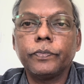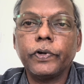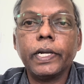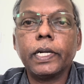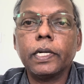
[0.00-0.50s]

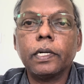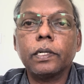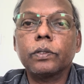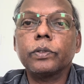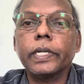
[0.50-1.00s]

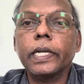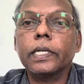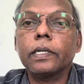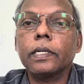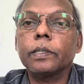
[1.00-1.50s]
500 to
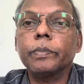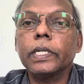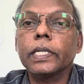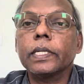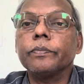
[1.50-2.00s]
800
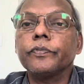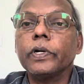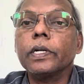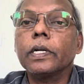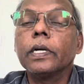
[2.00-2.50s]
milligram for